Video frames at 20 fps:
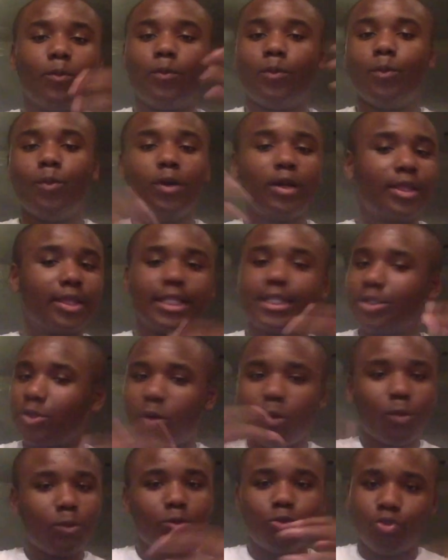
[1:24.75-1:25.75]
what this
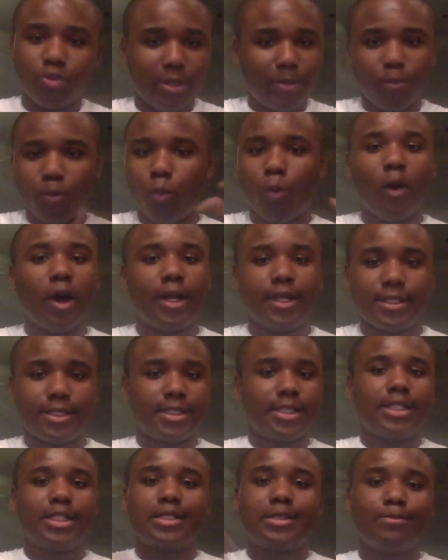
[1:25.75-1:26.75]
whole dream was,
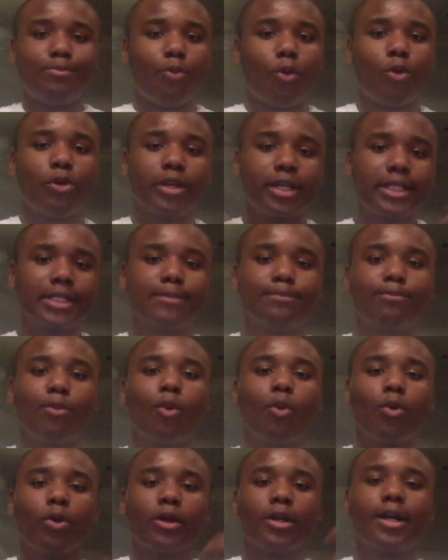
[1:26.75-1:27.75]
the
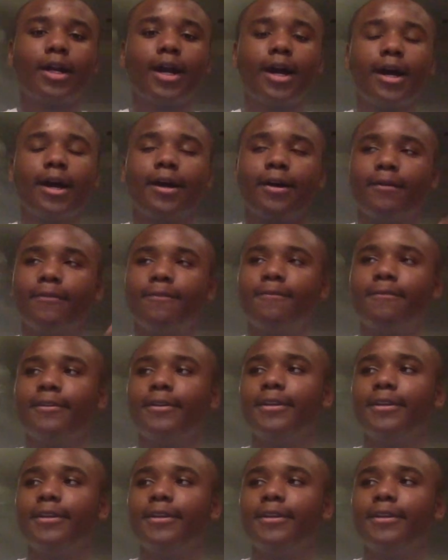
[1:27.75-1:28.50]
smorgasbord of